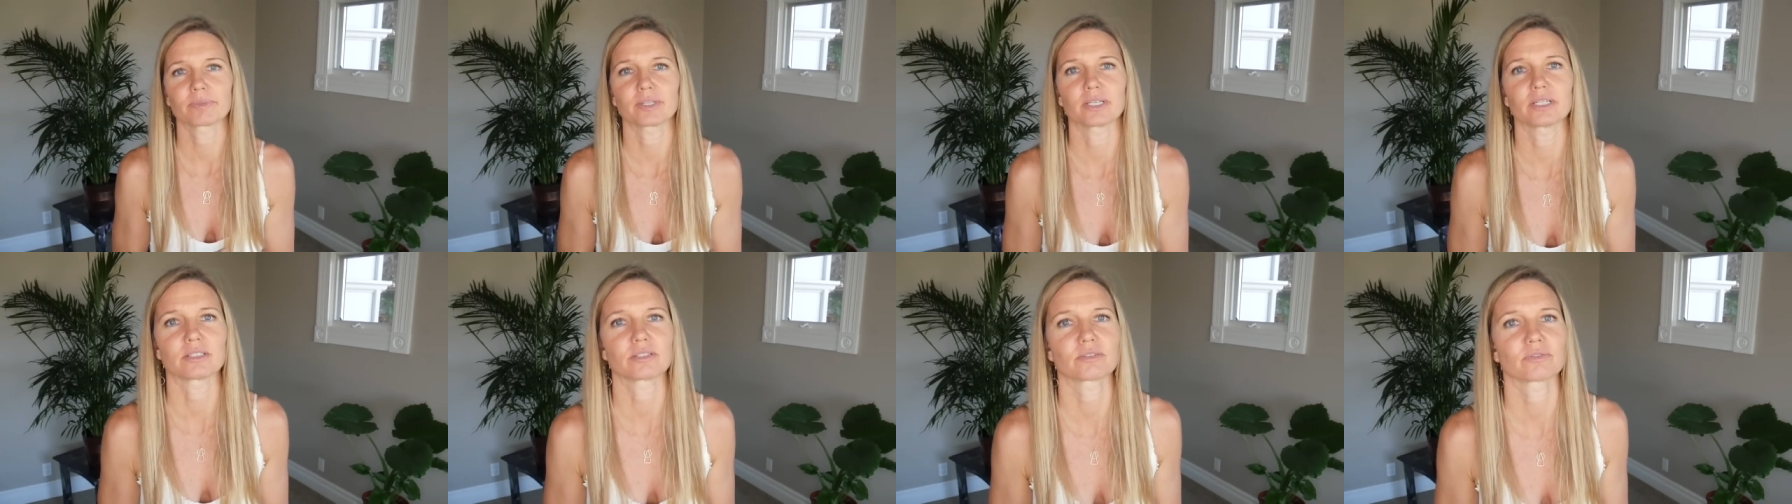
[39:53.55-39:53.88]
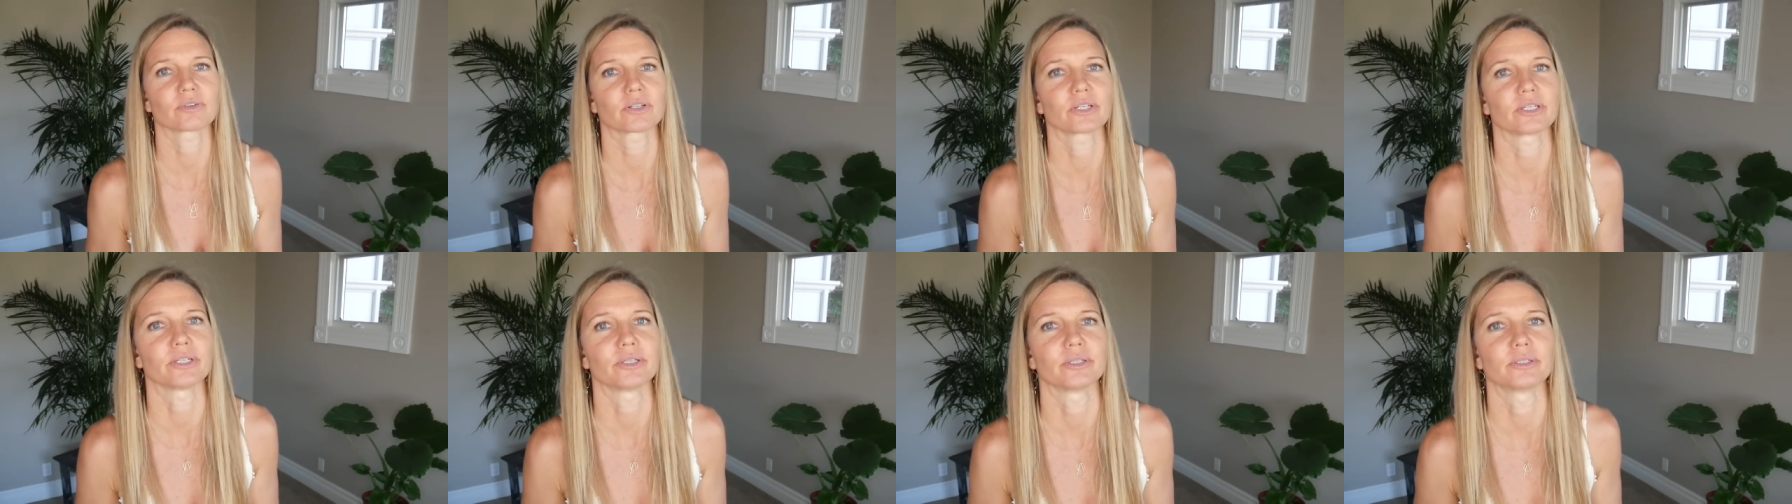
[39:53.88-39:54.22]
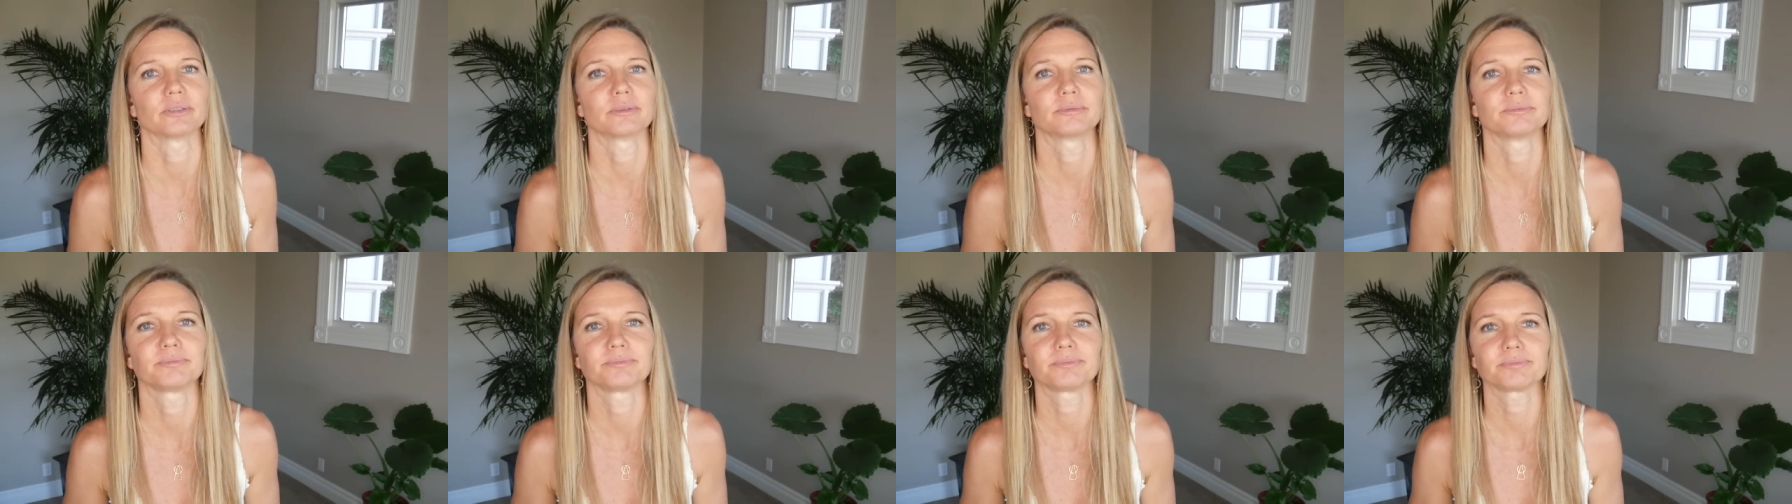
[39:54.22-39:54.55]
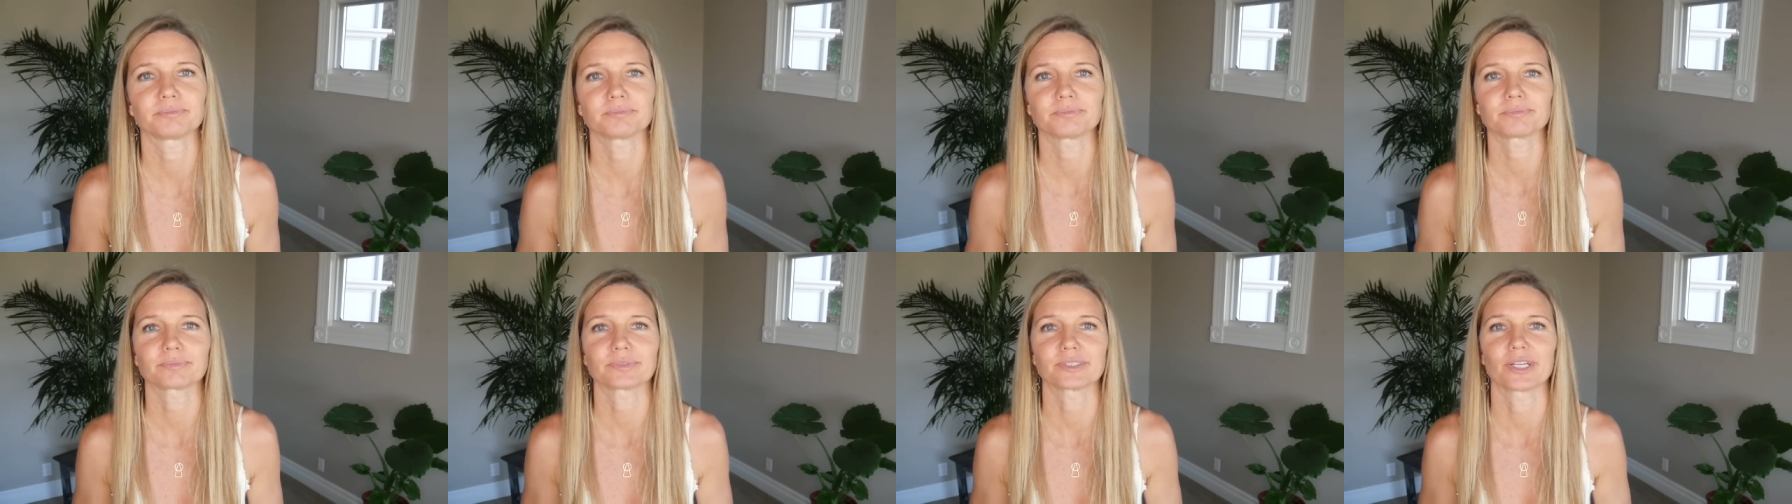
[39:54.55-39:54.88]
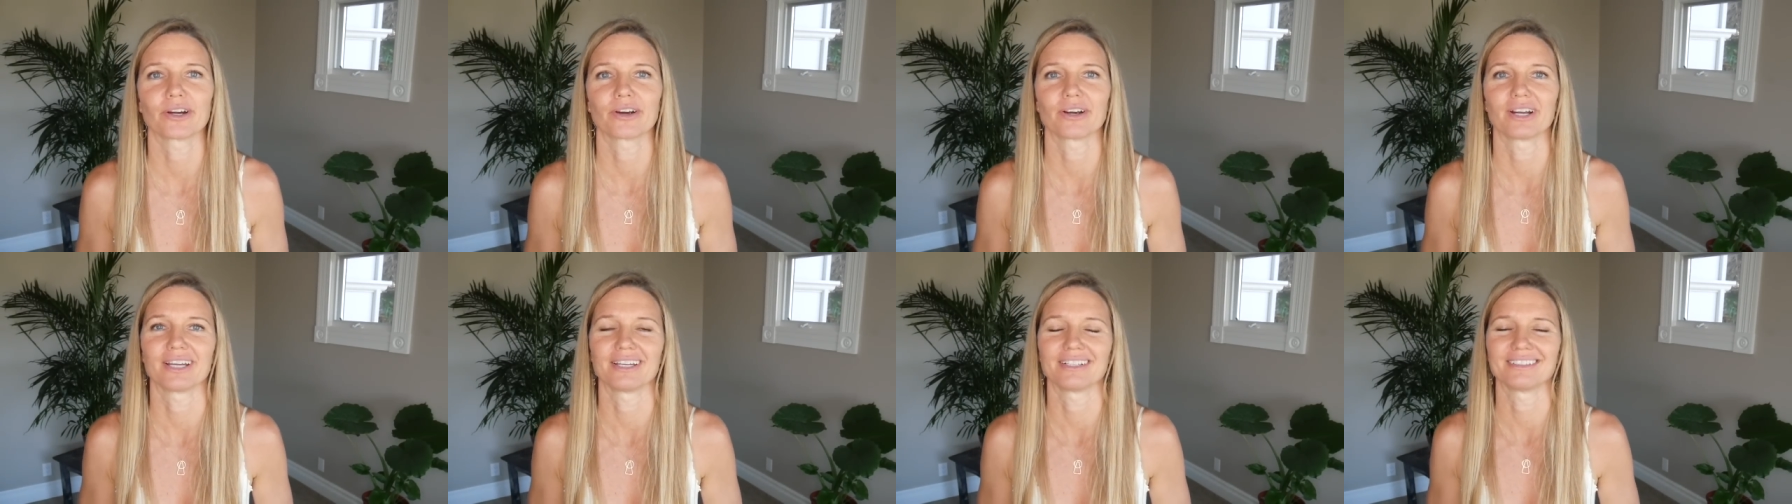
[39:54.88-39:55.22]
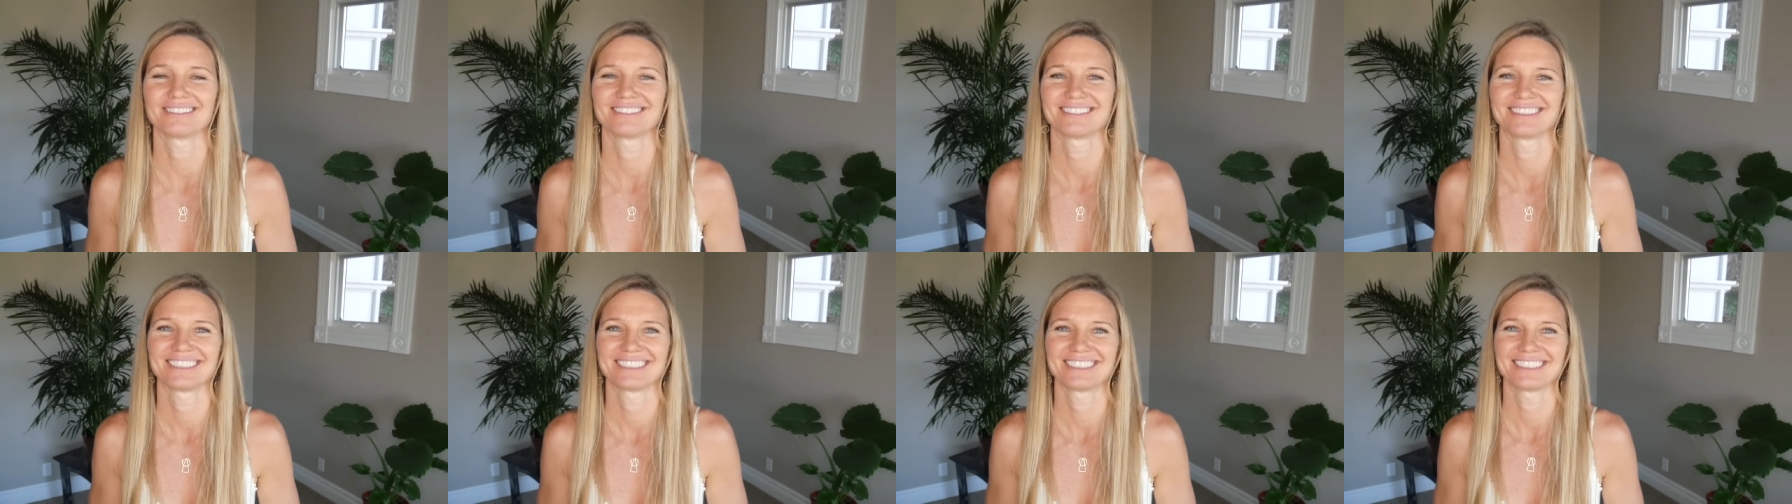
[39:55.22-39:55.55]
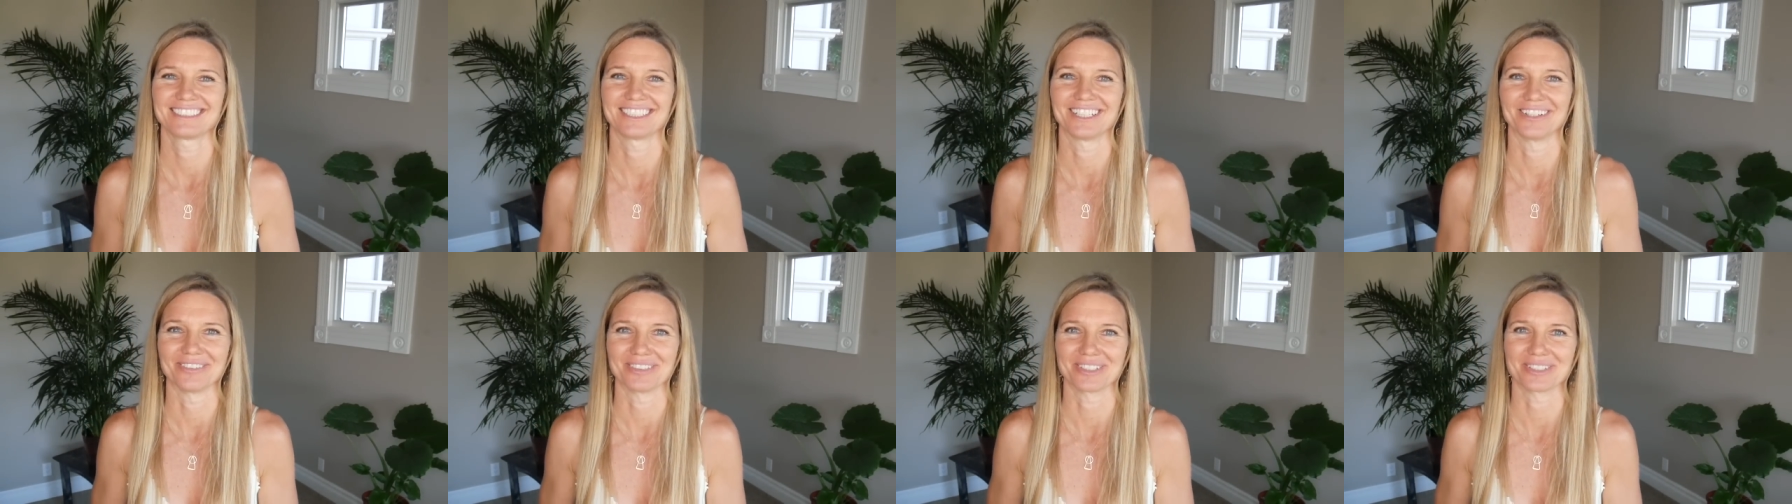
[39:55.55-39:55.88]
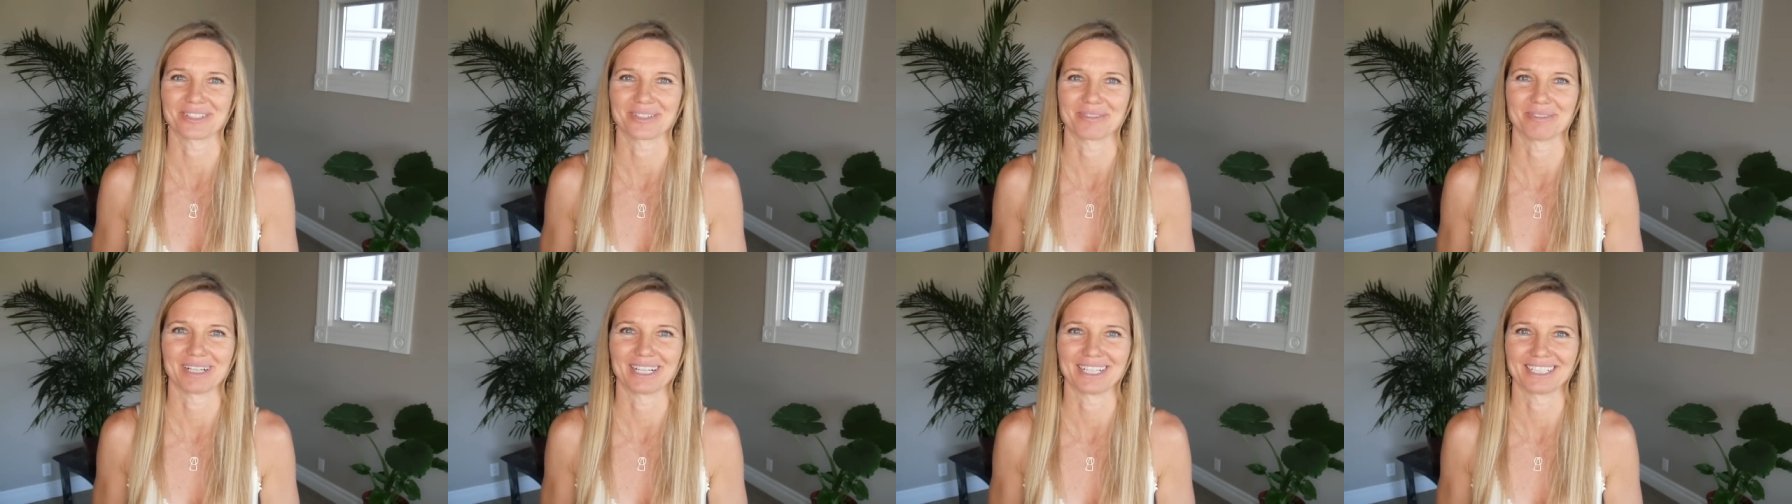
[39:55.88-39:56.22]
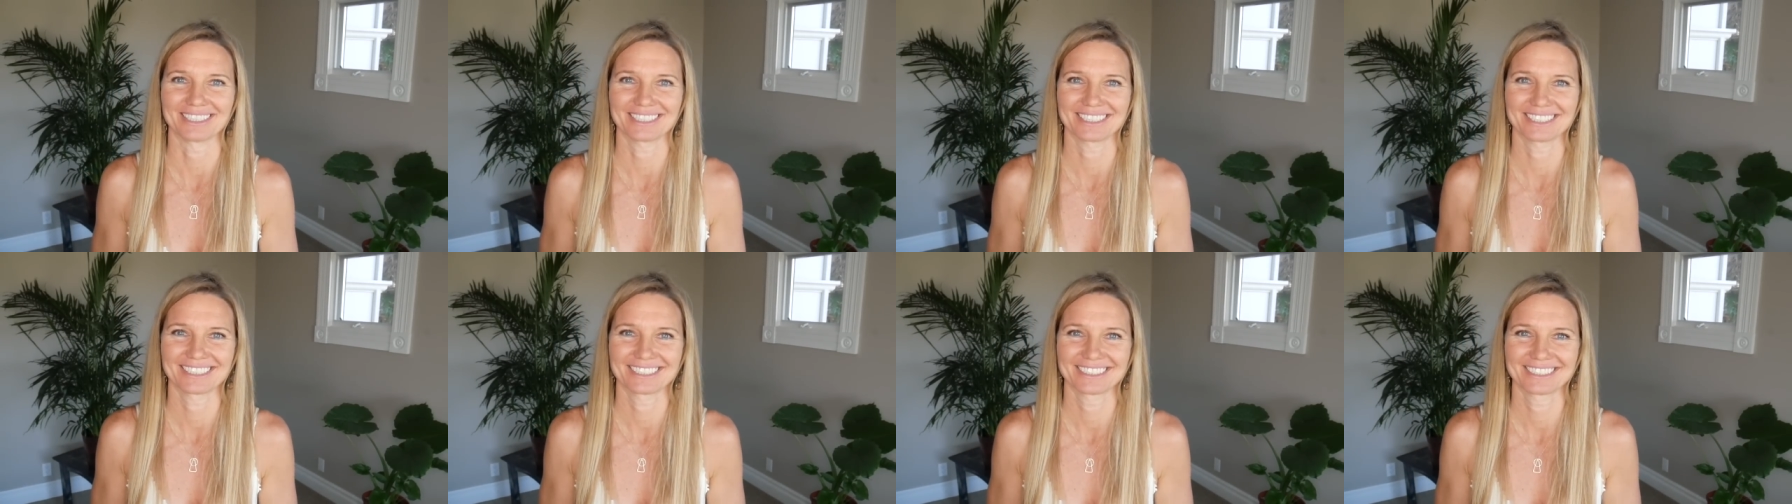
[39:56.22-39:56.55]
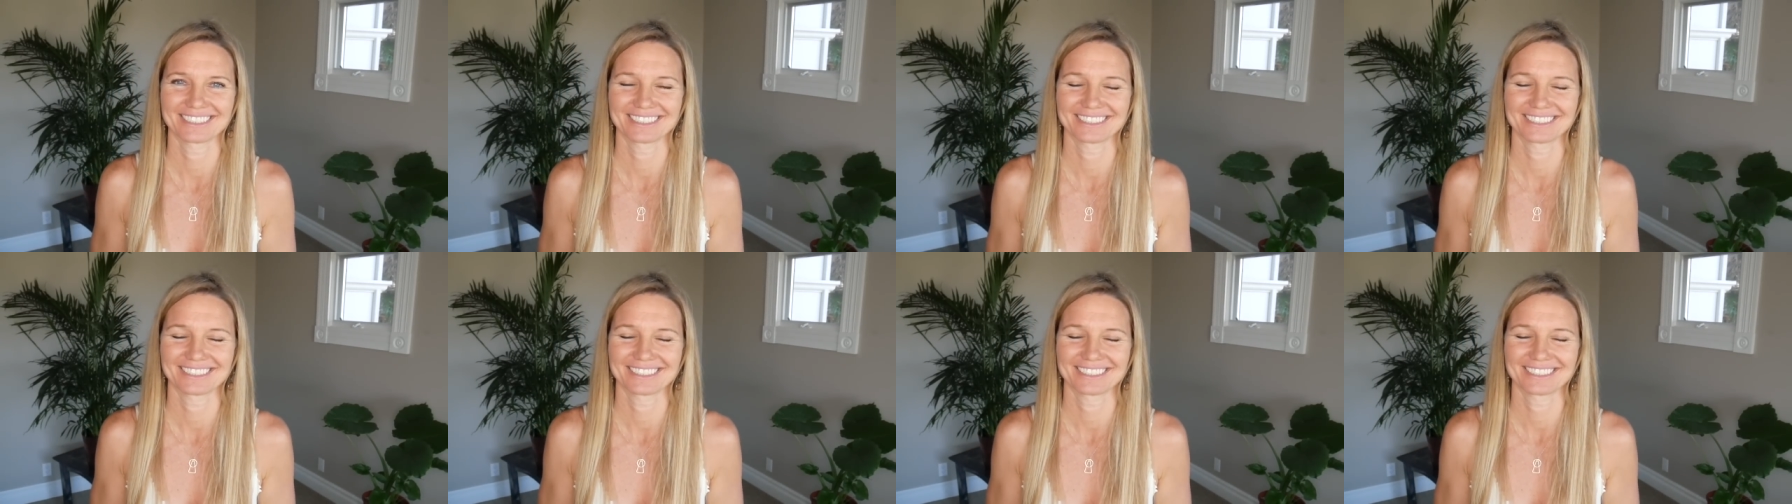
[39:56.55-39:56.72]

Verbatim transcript: it's for you. All right. Love you so much.